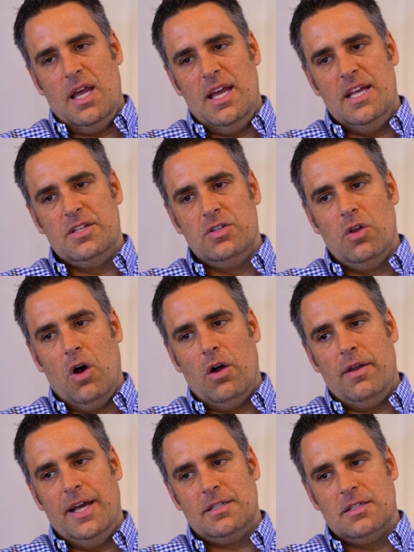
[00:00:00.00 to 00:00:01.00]
is
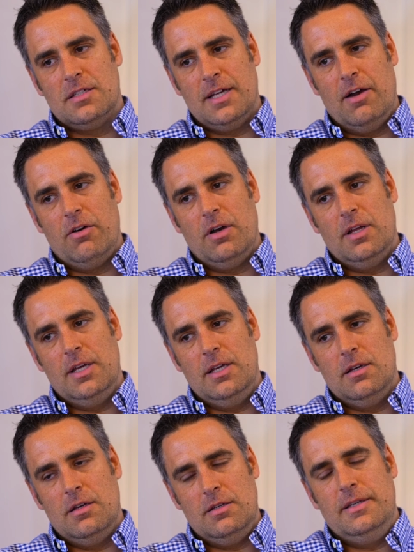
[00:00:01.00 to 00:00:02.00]
not necessarily
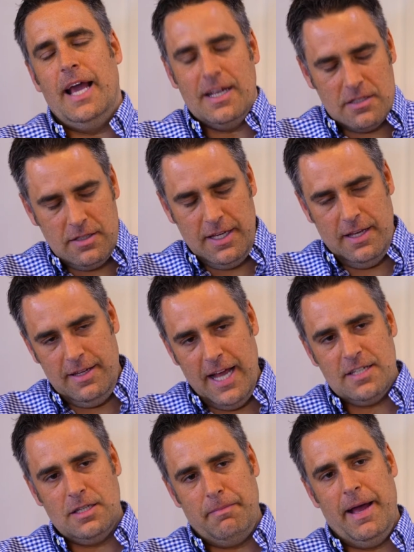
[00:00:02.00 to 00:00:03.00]
yes the
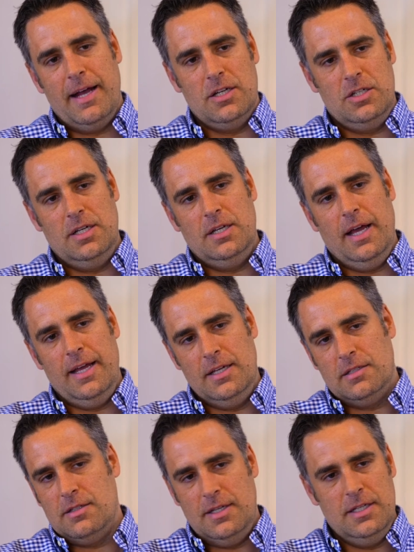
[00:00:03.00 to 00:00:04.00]
yes the packaging
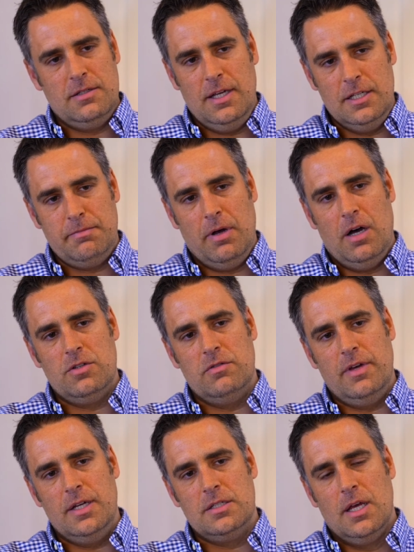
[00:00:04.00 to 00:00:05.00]
is is is part of
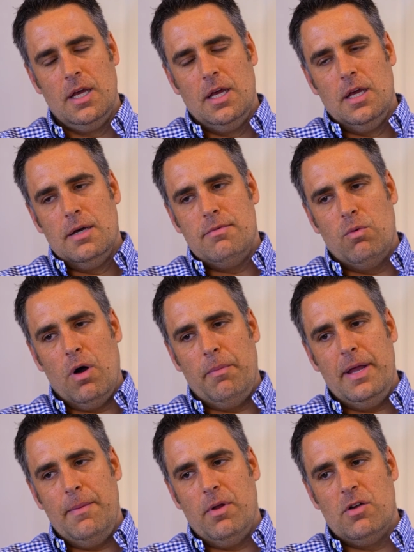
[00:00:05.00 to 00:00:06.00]
it, but what
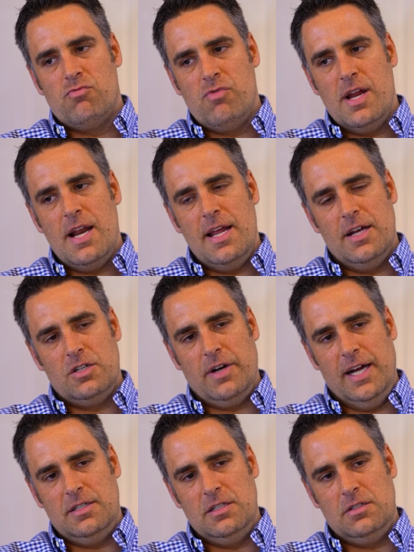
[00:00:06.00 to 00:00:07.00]
people are really
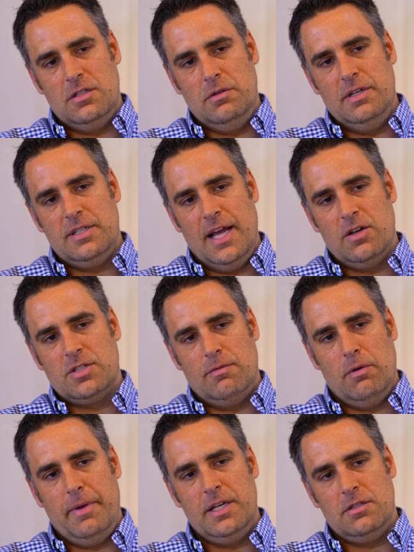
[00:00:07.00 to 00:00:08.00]
attracted to is how
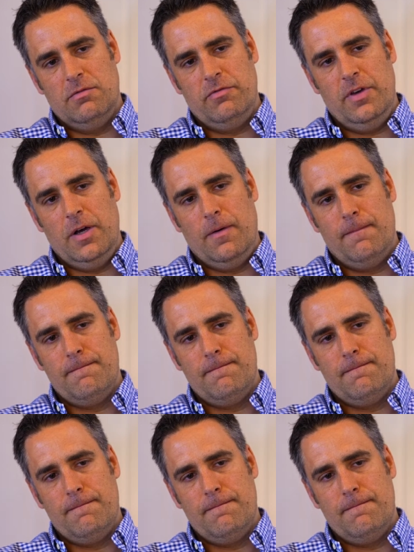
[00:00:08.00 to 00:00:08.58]
someone makes them feel.